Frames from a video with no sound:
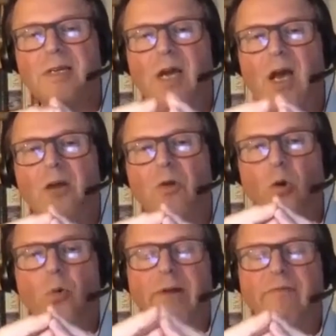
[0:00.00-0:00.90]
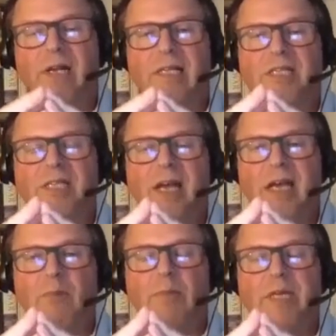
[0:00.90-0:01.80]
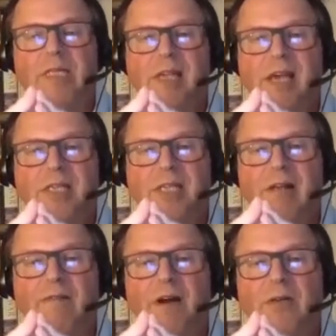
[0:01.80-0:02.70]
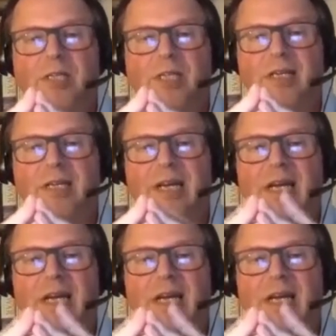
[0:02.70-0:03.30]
And all we're really saying when we say self-hosted